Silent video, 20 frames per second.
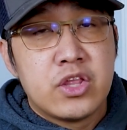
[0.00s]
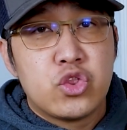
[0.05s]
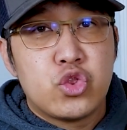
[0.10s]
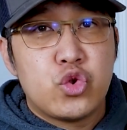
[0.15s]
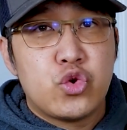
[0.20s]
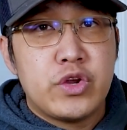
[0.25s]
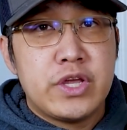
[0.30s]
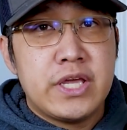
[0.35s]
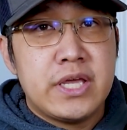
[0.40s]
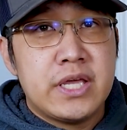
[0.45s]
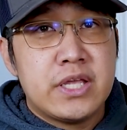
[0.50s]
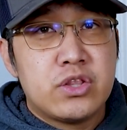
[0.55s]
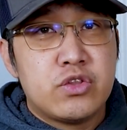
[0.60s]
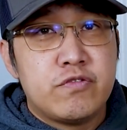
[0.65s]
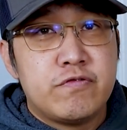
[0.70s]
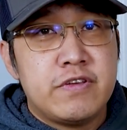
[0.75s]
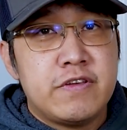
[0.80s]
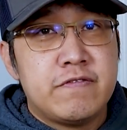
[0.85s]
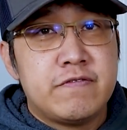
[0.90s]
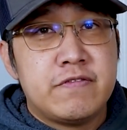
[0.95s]
3 to
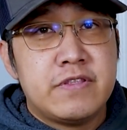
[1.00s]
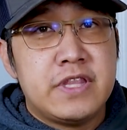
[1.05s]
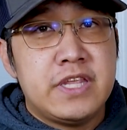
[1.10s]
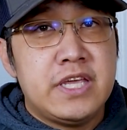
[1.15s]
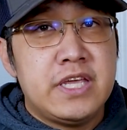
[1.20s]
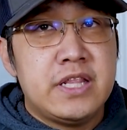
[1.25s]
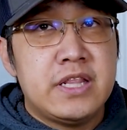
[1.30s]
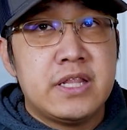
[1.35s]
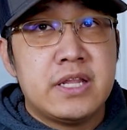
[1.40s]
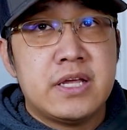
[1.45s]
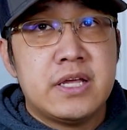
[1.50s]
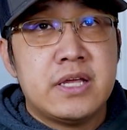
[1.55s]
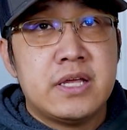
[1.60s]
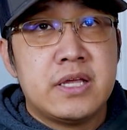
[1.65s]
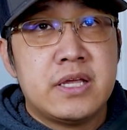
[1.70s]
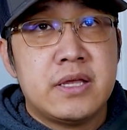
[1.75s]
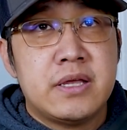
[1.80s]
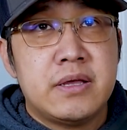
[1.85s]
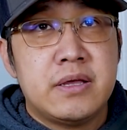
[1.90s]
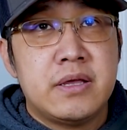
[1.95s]
15
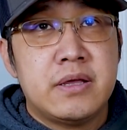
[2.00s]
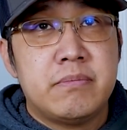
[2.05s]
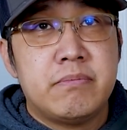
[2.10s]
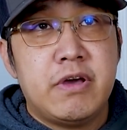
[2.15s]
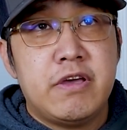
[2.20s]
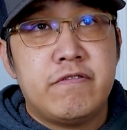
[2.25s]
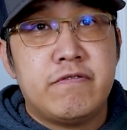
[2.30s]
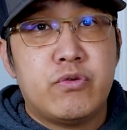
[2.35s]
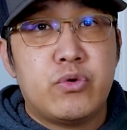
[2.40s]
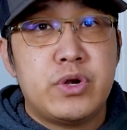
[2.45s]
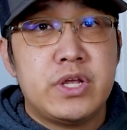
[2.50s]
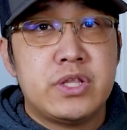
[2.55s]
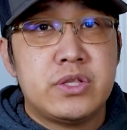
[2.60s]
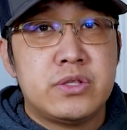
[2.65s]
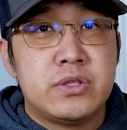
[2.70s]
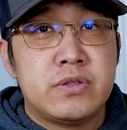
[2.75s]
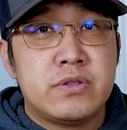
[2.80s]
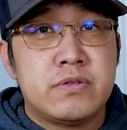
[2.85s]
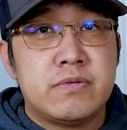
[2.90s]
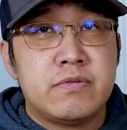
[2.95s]
by
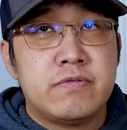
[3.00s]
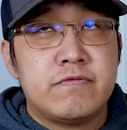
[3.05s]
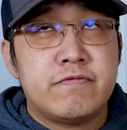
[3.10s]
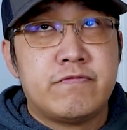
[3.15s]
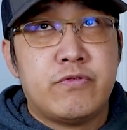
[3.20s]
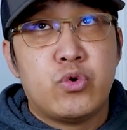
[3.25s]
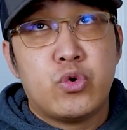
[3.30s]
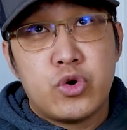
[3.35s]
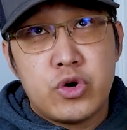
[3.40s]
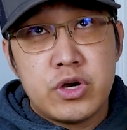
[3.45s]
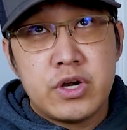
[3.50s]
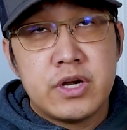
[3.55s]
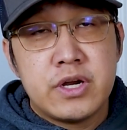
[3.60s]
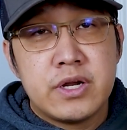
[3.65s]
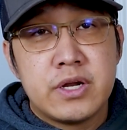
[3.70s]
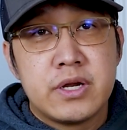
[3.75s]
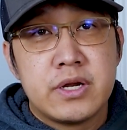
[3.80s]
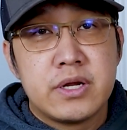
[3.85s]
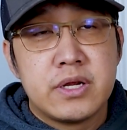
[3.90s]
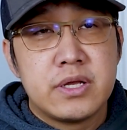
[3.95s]
44
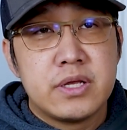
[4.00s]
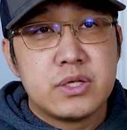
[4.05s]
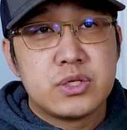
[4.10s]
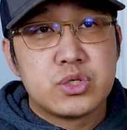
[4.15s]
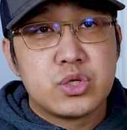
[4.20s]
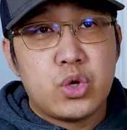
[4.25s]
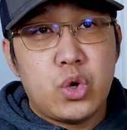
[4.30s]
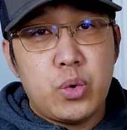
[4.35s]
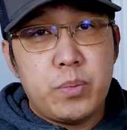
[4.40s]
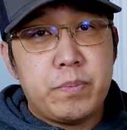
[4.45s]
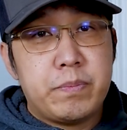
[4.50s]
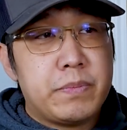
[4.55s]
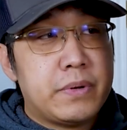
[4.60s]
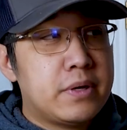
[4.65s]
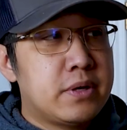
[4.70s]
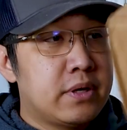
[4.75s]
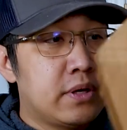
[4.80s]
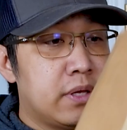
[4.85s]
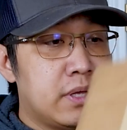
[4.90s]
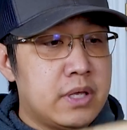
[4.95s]
scope
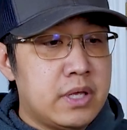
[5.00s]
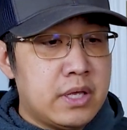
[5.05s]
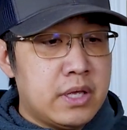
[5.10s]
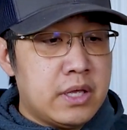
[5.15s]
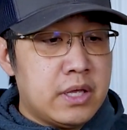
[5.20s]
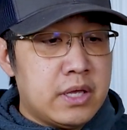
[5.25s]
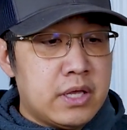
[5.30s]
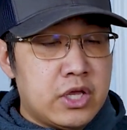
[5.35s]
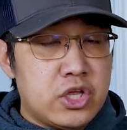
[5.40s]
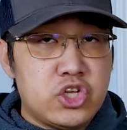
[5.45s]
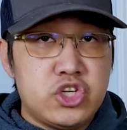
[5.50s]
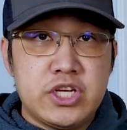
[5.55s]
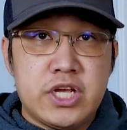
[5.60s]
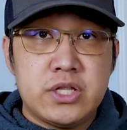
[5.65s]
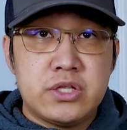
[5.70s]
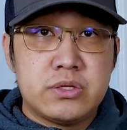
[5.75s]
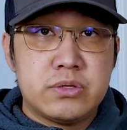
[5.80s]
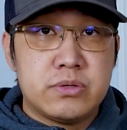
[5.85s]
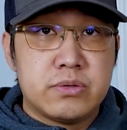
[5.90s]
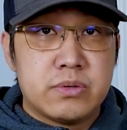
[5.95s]

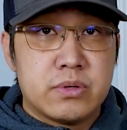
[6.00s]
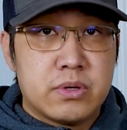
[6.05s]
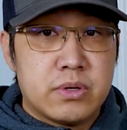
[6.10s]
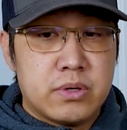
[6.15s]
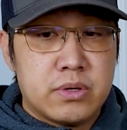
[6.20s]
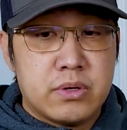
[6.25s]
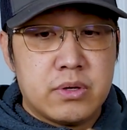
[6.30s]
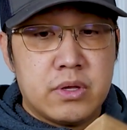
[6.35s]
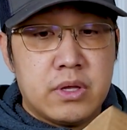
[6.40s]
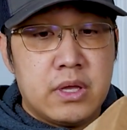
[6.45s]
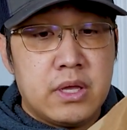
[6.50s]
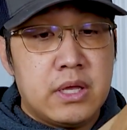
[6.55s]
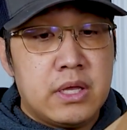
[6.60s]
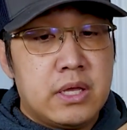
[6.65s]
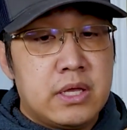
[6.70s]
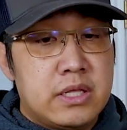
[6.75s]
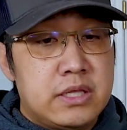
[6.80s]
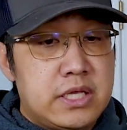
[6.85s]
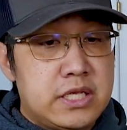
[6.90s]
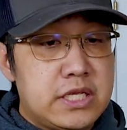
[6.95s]
Gen 2.
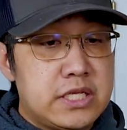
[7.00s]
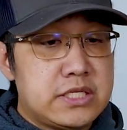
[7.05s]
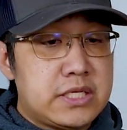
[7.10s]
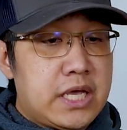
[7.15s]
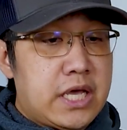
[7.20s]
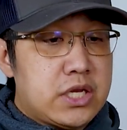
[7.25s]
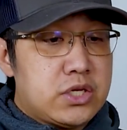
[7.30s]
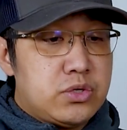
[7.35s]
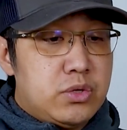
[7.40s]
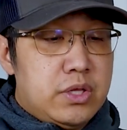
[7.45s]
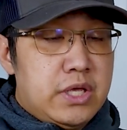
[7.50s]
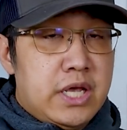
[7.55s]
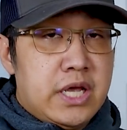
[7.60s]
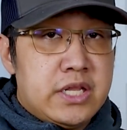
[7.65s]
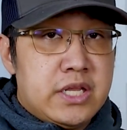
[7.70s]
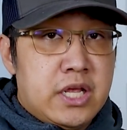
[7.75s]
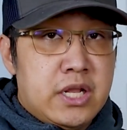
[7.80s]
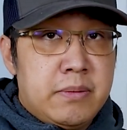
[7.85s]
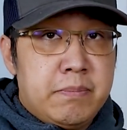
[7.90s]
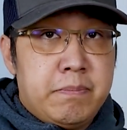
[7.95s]
This is actually
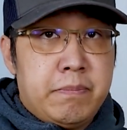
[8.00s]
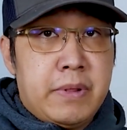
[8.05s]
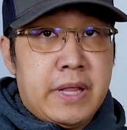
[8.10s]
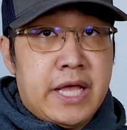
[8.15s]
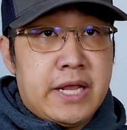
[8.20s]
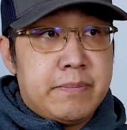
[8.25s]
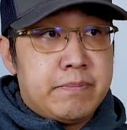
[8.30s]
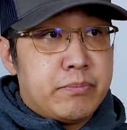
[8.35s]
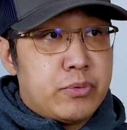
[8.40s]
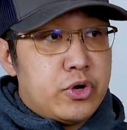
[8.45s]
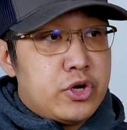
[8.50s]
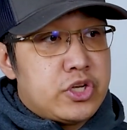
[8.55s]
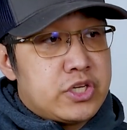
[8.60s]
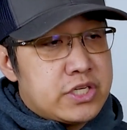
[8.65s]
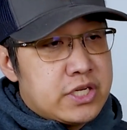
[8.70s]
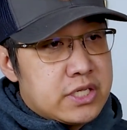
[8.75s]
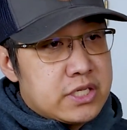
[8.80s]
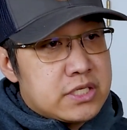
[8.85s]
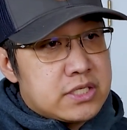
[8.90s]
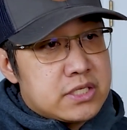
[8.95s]
an unplanned
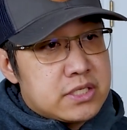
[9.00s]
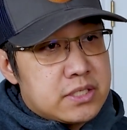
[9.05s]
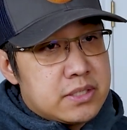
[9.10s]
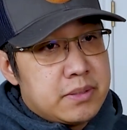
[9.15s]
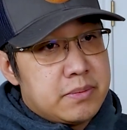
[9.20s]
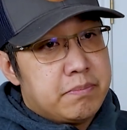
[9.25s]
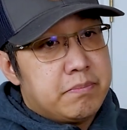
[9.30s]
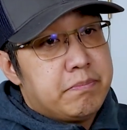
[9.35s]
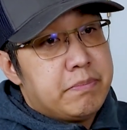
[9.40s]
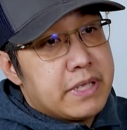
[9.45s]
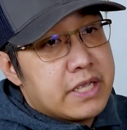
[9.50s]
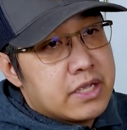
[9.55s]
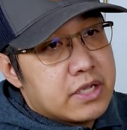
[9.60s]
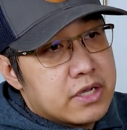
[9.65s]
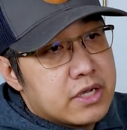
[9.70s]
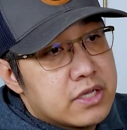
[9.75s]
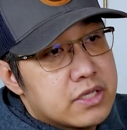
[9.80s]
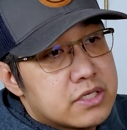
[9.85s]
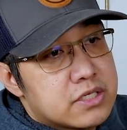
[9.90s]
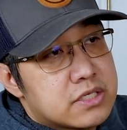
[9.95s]
purchase
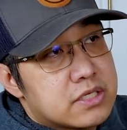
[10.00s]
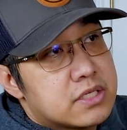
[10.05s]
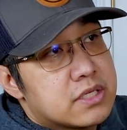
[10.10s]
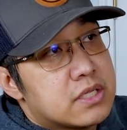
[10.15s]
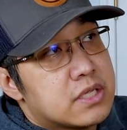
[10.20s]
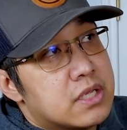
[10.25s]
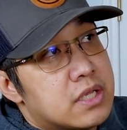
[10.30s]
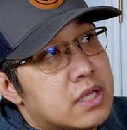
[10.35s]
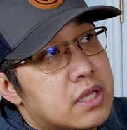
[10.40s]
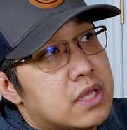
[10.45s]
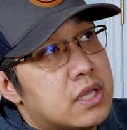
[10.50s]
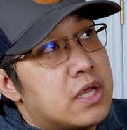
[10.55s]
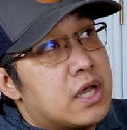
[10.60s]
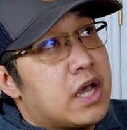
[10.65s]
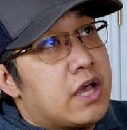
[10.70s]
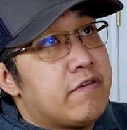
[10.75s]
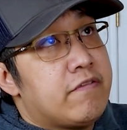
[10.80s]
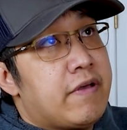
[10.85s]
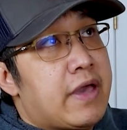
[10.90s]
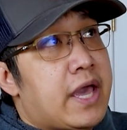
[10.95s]
because
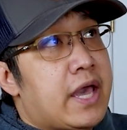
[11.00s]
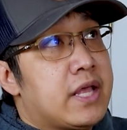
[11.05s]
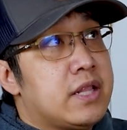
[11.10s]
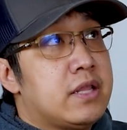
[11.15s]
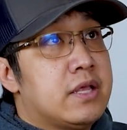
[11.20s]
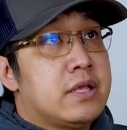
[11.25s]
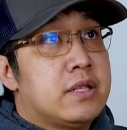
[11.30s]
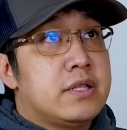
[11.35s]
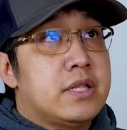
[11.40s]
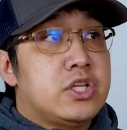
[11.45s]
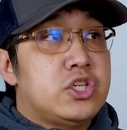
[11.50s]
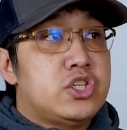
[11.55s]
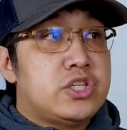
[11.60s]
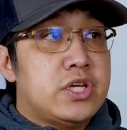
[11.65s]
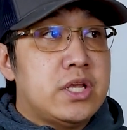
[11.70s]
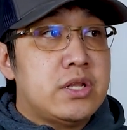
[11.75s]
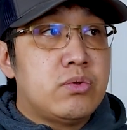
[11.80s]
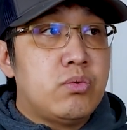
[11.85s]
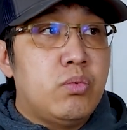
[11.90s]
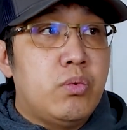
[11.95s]
I've had the
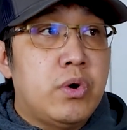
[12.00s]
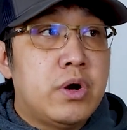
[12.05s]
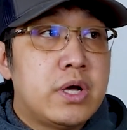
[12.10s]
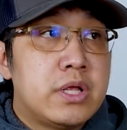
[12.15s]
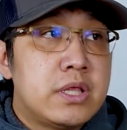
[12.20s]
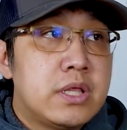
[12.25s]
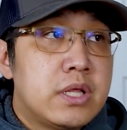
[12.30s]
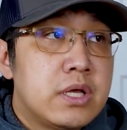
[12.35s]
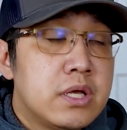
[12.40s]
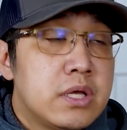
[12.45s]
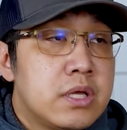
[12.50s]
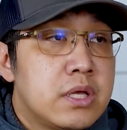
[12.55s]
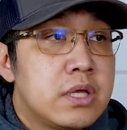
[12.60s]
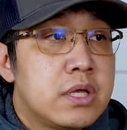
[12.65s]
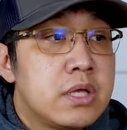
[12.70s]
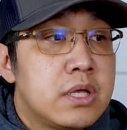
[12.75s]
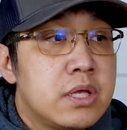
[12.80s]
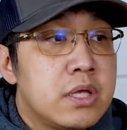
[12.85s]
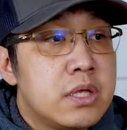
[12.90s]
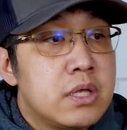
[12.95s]
Gen 1
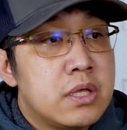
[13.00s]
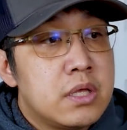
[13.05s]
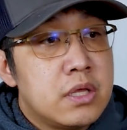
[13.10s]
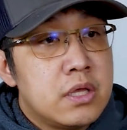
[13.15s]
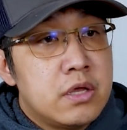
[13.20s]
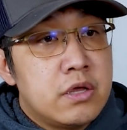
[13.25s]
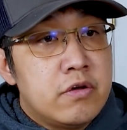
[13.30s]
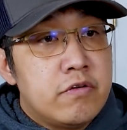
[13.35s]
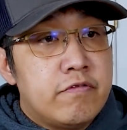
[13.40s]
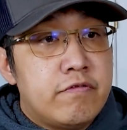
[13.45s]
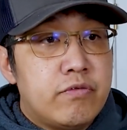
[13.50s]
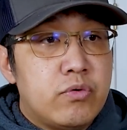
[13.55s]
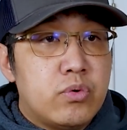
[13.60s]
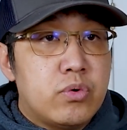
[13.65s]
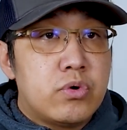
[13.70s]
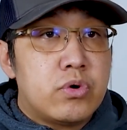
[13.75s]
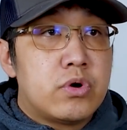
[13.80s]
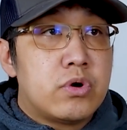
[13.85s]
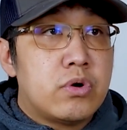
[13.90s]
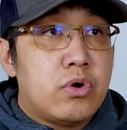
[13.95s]

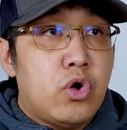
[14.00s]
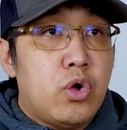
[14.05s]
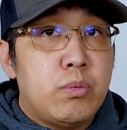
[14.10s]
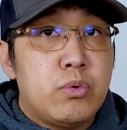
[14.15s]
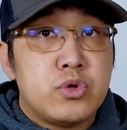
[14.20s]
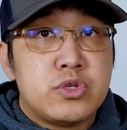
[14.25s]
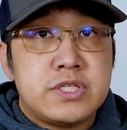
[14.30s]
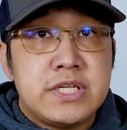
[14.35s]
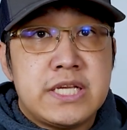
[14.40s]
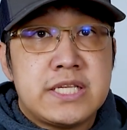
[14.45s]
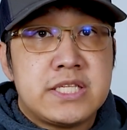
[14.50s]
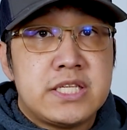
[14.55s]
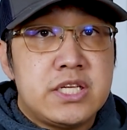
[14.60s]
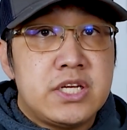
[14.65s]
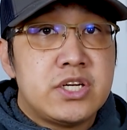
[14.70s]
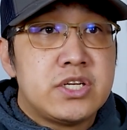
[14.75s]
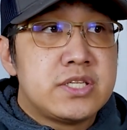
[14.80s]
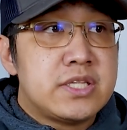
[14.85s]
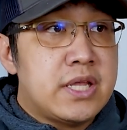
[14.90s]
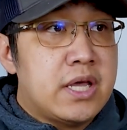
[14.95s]
for almost 6
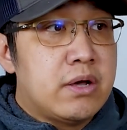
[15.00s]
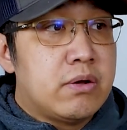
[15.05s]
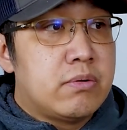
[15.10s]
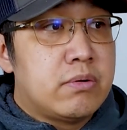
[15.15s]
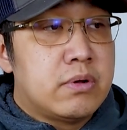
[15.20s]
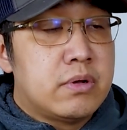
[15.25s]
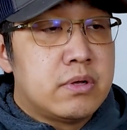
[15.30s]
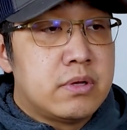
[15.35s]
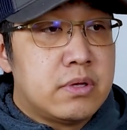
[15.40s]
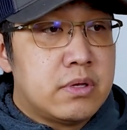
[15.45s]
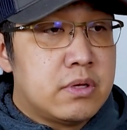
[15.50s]
years now,